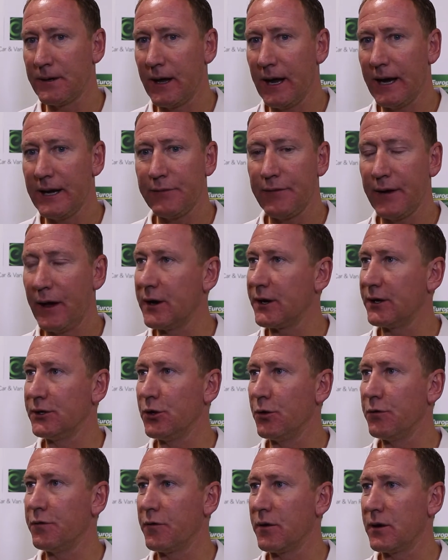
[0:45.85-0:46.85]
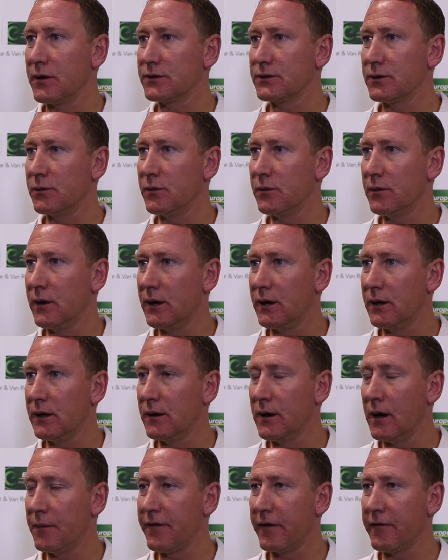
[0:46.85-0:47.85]
anything I can do for Arsenal,
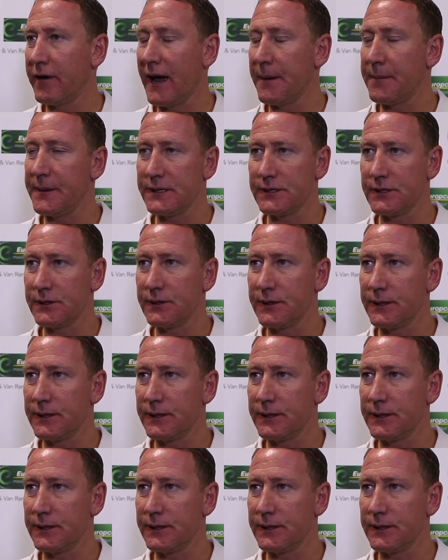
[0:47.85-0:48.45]
I'm very happy to do